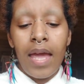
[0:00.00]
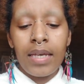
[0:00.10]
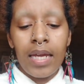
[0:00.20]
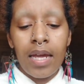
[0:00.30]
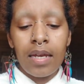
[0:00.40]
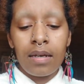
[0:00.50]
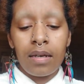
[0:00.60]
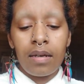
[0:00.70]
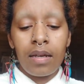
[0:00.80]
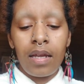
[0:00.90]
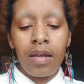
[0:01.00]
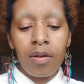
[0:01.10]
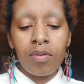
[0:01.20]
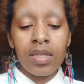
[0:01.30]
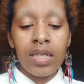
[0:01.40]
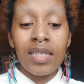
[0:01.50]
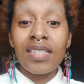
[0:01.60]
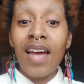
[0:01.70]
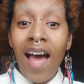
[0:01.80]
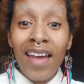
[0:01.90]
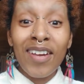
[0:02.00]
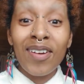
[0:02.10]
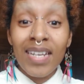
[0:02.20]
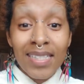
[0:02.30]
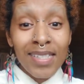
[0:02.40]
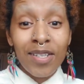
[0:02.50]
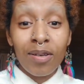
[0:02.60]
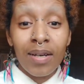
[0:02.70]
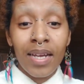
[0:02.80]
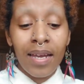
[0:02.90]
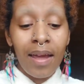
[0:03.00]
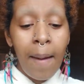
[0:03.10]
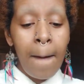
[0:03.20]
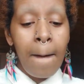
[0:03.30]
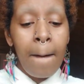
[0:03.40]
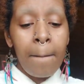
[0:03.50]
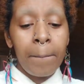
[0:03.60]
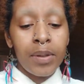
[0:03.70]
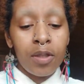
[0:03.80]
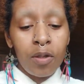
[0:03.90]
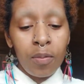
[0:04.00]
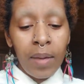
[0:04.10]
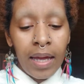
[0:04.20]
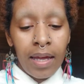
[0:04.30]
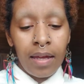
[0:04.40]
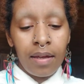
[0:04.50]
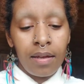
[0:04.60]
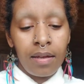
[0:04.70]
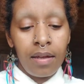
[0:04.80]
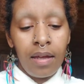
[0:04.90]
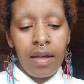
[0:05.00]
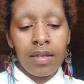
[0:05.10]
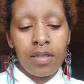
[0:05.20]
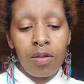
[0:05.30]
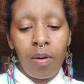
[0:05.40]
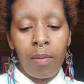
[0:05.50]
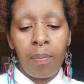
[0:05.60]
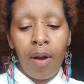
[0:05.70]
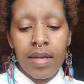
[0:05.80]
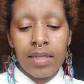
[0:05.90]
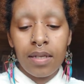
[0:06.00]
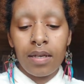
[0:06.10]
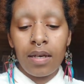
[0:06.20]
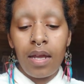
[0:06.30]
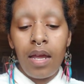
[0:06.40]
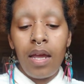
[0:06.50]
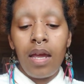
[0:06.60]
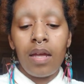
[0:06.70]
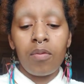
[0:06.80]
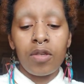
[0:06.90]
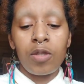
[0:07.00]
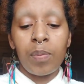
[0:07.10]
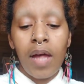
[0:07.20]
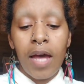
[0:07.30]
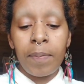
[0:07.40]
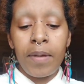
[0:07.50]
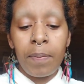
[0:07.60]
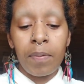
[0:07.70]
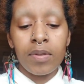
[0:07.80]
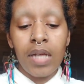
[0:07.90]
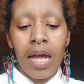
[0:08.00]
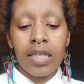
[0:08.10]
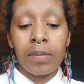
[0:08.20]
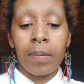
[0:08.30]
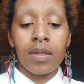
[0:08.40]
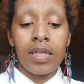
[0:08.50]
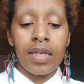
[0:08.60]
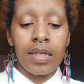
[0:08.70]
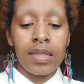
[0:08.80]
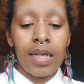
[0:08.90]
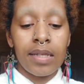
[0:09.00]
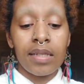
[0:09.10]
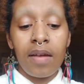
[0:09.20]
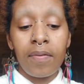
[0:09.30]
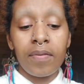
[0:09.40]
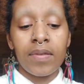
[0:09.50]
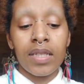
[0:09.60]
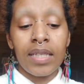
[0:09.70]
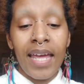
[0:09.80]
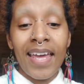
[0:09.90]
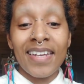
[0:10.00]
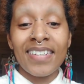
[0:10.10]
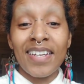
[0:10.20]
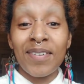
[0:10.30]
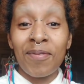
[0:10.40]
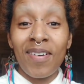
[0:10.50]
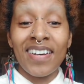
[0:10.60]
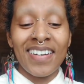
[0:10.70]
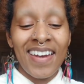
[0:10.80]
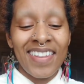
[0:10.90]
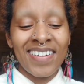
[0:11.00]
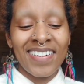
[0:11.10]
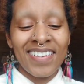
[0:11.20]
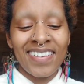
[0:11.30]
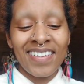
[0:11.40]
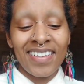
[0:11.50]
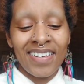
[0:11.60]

And yet, here was an entire history blooming into our present, in which Black people's expertise and love of the land and one another.